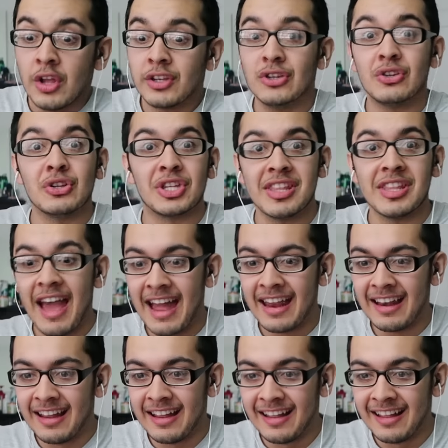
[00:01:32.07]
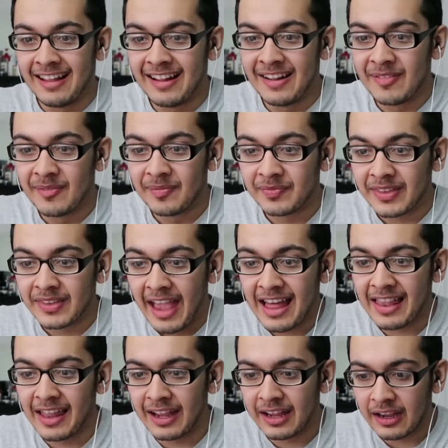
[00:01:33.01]
Did you see that?
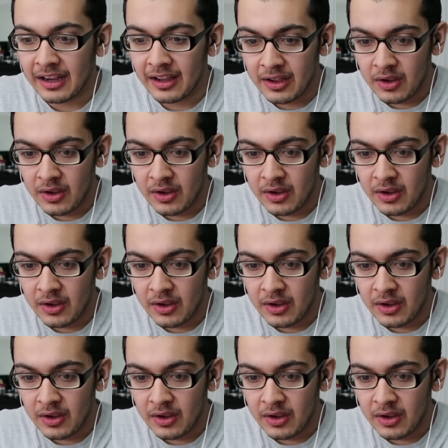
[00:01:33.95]
At like